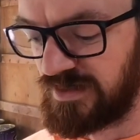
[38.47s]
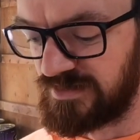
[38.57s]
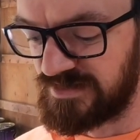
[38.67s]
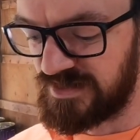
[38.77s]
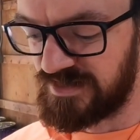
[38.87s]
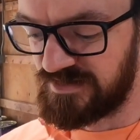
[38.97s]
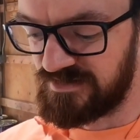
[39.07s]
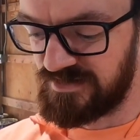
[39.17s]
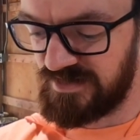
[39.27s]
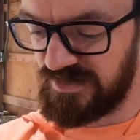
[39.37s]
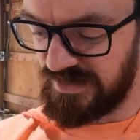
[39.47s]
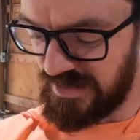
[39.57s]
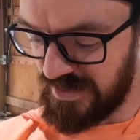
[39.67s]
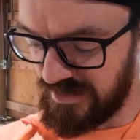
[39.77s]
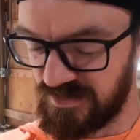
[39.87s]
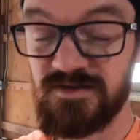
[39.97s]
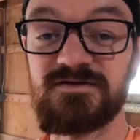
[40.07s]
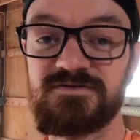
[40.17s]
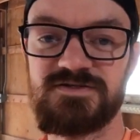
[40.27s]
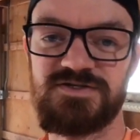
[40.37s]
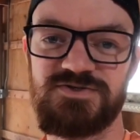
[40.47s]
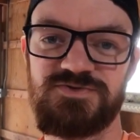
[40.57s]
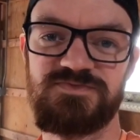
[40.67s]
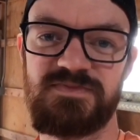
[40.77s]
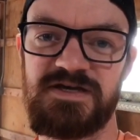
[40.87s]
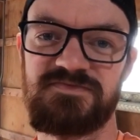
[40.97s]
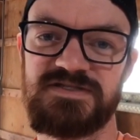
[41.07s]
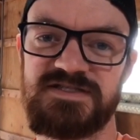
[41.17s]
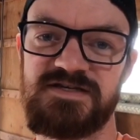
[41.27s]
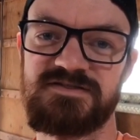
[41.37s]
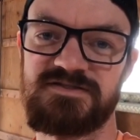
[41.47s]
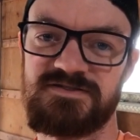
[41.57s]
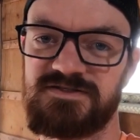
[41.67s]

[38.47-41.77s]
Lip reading: and say I too make mistakes.